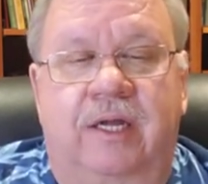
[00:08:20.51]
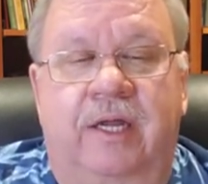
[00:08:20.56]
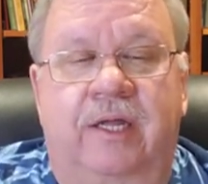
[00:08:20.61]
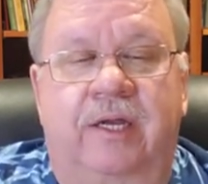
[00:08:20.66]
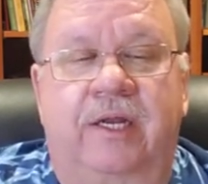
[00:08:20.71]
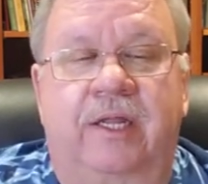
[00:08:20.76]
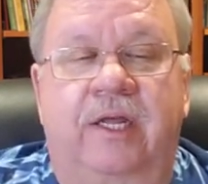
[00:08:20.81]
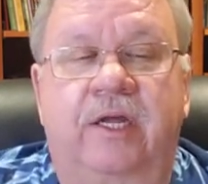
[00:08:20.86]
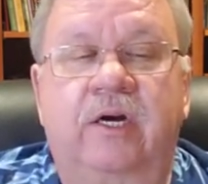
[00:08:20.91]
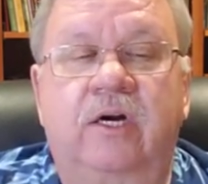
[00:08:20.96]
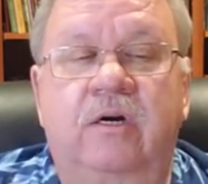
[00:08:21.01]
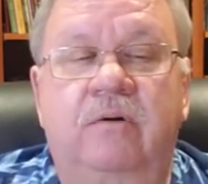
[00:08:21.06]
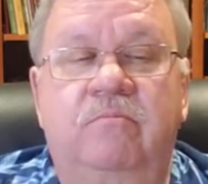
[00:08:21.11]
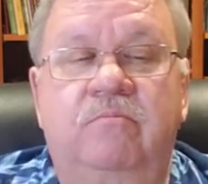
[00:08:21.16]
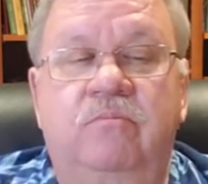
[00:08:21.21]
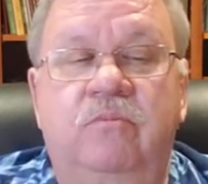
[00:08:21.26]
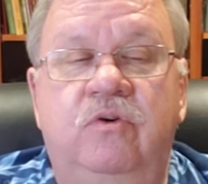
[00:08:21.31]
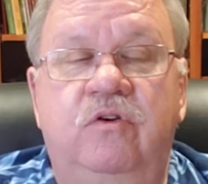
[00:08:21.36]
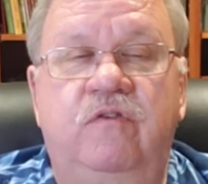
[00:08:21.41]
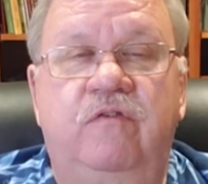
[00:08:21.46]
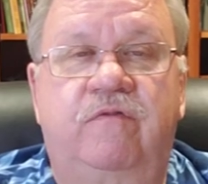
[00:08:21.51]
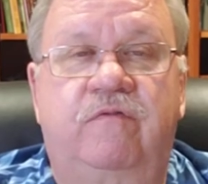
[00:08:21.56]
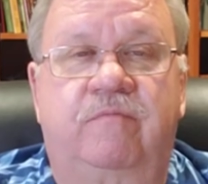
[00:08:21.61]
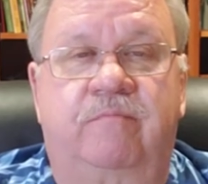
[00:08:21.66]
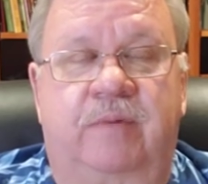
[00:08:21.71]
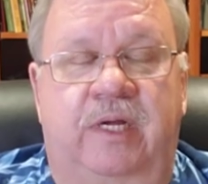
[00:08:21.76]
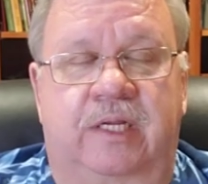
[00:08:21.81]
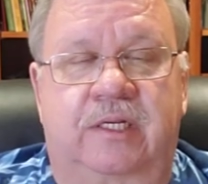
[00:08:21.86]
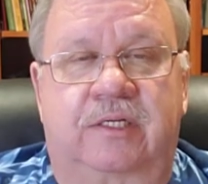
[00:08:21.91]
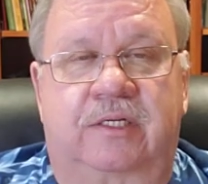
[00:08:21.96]
an inner
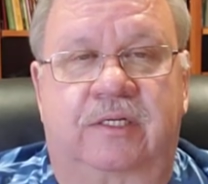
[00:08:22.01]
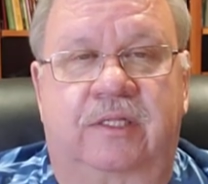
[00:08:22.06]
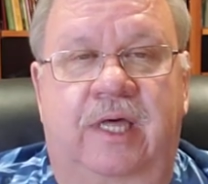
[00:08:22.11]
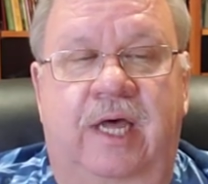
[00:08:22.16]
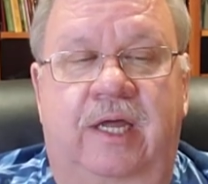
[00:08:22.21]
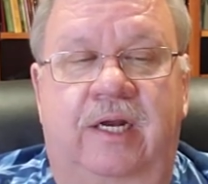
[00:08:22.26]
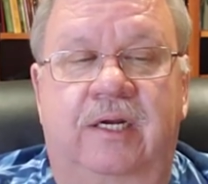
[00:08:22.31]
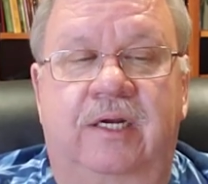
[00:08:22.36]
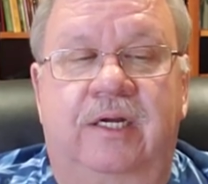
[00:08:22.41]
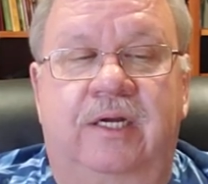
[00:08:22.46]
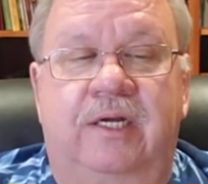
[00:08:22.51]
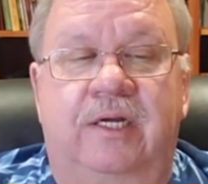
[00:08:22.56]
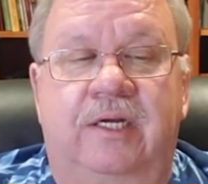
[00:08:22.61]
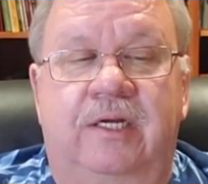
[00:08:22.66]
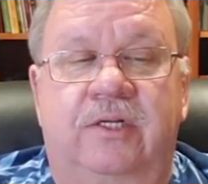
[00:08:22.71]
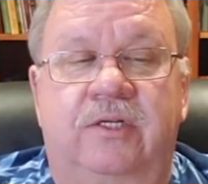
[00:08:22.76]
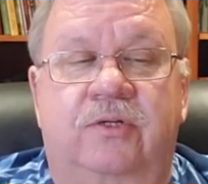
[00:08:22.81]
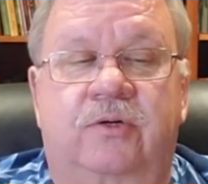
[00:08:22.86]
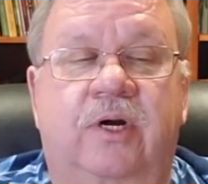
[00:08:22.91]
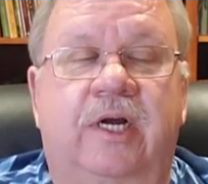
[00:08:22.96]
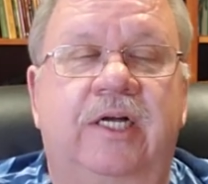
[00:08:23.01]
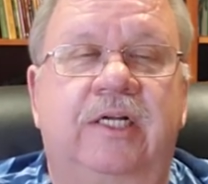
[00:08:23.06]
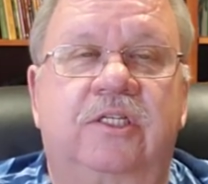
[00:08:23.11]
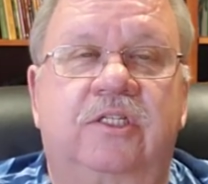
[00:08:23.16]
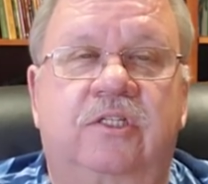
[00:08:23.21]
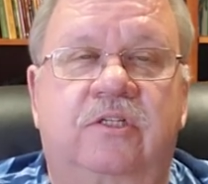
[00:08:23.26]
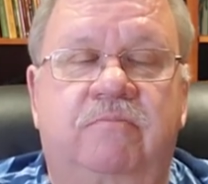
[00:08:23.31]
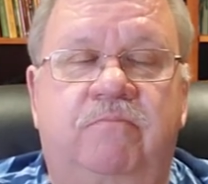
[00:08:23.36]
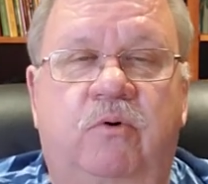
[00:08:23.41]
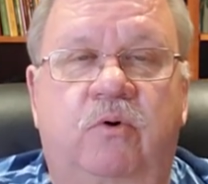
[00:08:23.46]
movement that
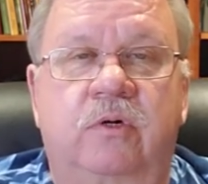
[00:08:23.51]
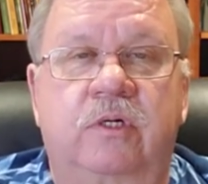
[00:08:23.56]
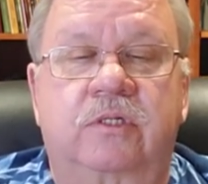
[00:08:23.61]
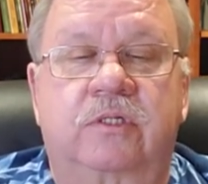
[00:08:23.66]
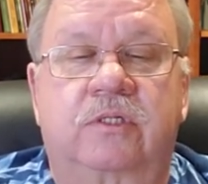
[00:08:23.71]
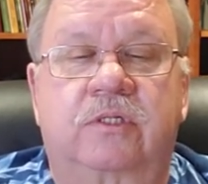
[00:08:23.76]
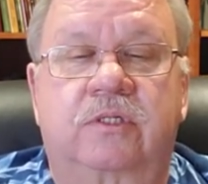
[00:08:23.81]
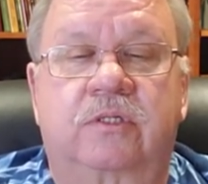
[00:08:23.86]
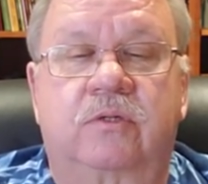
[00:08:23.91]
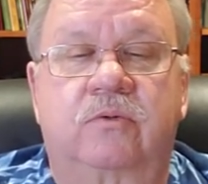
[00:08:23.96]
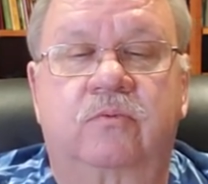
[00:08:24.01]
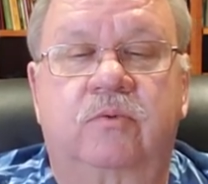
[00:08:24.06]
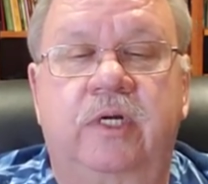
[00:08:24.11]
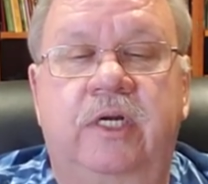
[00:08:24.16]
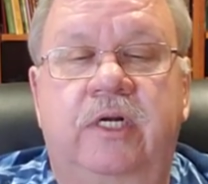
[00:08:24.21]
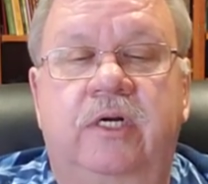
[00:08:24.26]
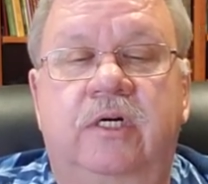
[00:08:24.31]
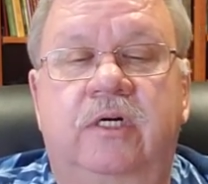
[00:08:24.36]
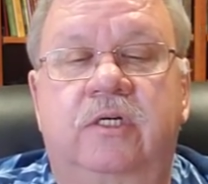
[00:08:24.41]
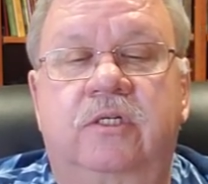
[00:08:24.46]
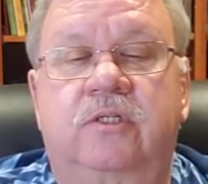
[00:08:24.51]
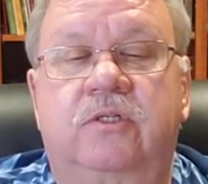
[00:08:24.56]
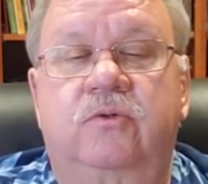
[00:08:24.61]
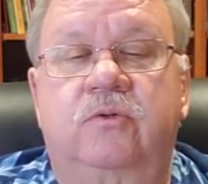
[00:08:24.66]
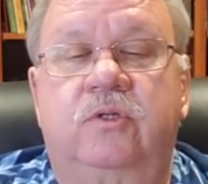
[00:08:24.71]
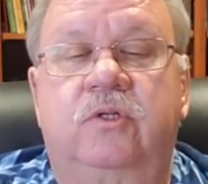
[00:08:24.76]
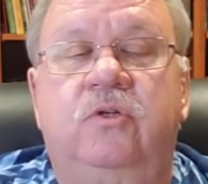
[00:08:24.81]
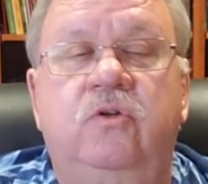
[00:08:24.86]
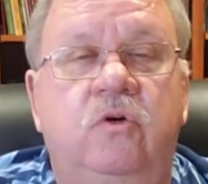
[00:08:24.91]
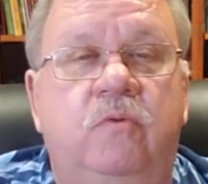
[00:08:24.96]
transports the reader
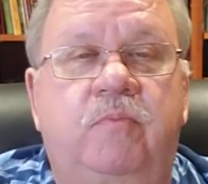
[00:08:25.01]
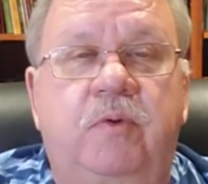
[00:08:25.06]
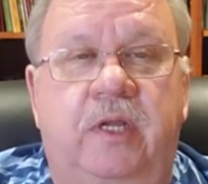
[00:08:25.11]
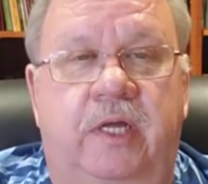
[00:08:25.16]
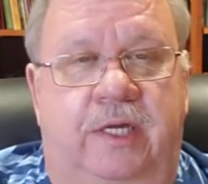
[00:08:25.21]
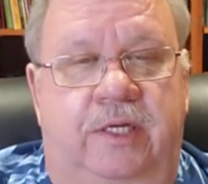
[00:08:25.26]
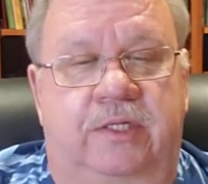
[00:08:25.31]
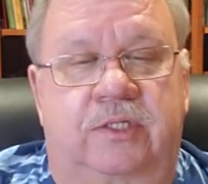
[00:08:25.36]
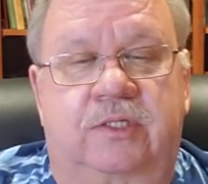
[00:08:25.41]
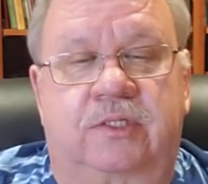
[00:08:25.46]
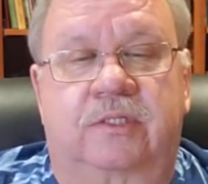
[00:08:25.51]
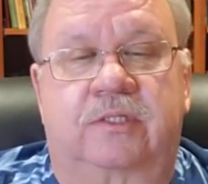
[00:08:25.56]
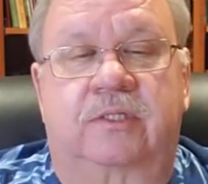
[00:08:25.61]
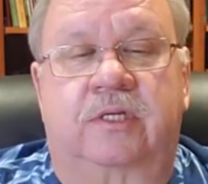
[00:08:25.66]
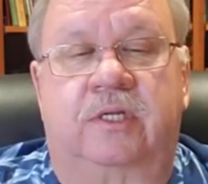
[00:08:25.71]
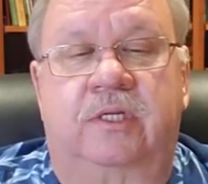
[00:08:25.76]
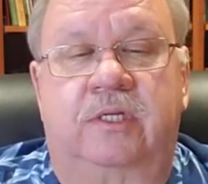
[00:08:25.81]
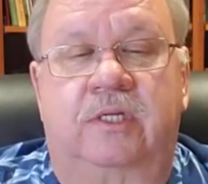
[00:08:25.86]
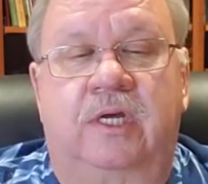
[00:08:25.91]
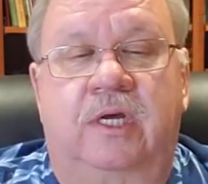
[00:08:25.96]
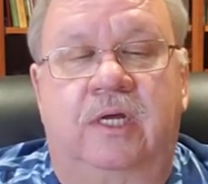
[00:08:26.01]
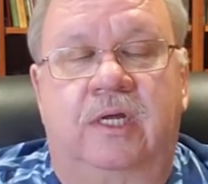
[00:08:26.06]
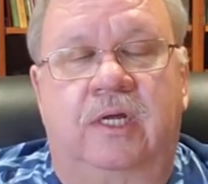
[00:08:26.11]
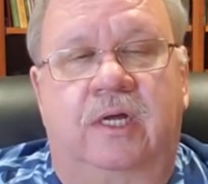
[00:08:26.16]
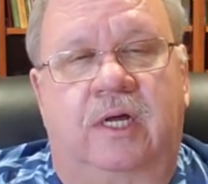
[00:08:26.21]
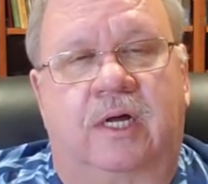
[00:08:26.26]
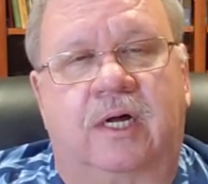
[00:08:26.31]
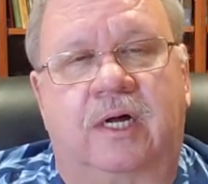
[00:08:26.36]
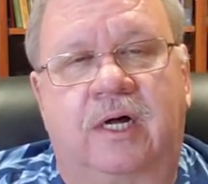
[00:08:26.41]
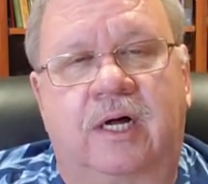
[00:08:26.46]
to a new place, an
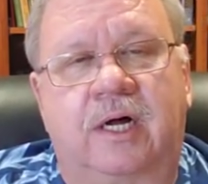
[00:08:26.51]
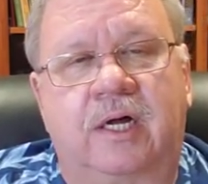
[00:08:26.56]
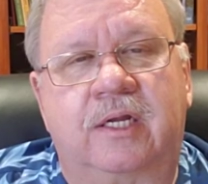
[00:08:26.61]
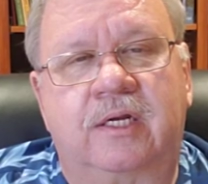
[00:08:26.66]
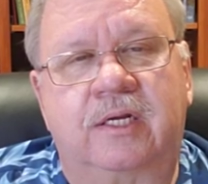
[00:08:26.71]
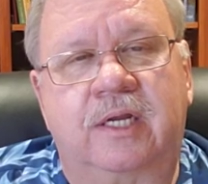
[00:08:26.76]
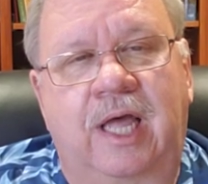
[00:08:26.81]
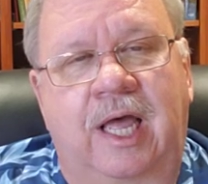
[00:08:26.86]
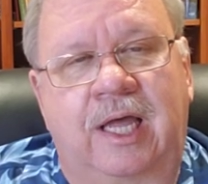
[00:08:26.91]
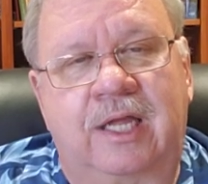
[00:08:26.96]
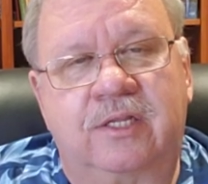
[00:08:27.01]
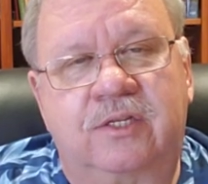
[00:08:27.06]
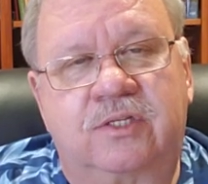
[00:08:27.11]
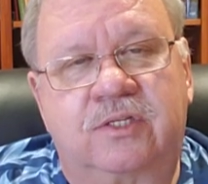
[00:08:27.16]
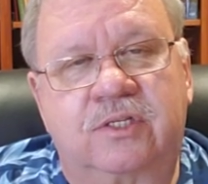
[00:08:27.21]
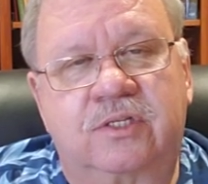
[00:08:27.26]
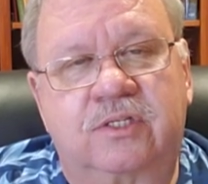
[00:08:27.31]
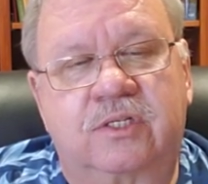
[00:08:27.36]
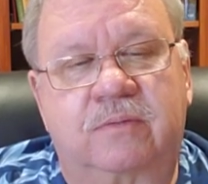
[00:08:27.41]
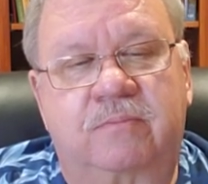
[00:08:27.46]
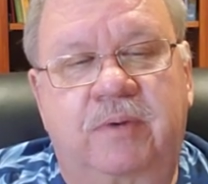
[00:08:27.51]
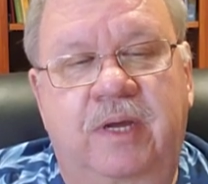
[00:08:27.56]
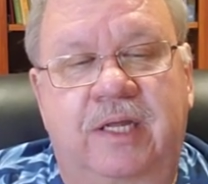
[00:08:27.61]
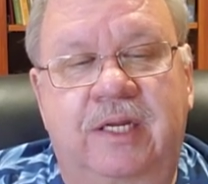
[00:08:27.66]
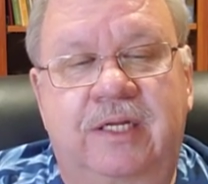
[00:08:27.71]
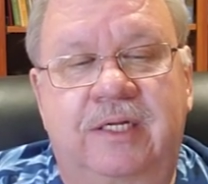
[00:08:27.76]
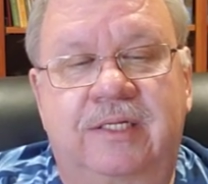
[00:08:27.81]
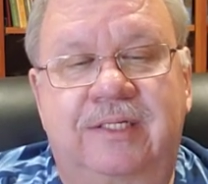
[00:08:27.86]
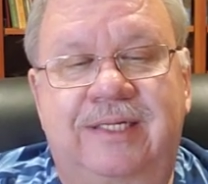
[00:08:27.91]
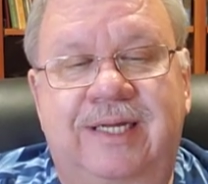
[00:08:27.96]

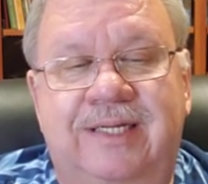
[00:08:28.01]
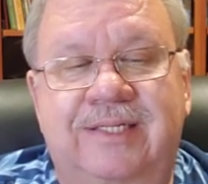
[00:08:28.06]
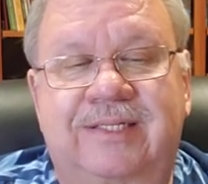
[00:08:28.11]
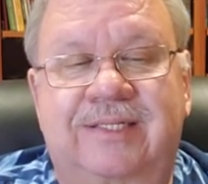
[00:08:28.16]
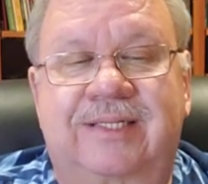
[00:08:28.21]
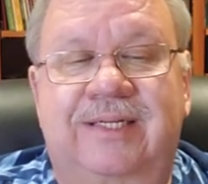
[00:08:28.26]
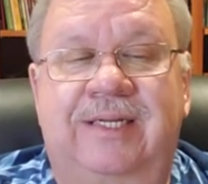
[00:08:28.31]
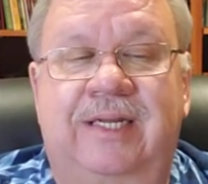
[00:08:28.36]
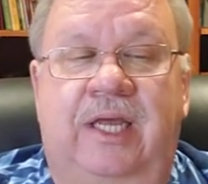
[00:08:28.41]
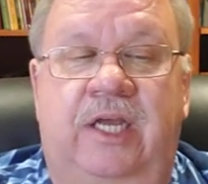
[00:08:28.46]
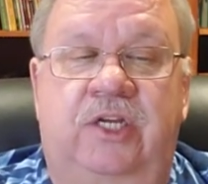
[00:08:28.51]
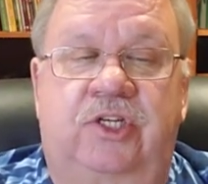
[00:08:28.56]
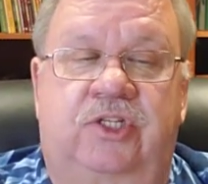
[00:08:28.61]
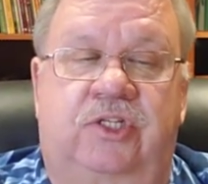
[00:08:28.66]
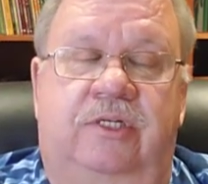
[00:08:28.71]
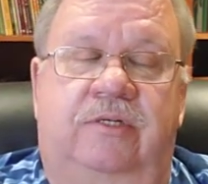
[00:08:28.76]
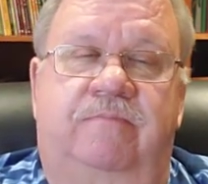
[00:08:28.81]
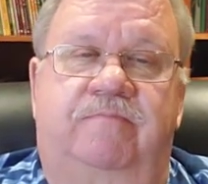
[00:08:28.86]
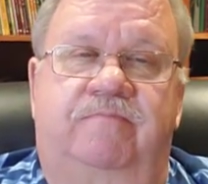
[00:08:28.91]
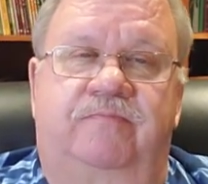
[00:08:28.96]
unanticipated destination.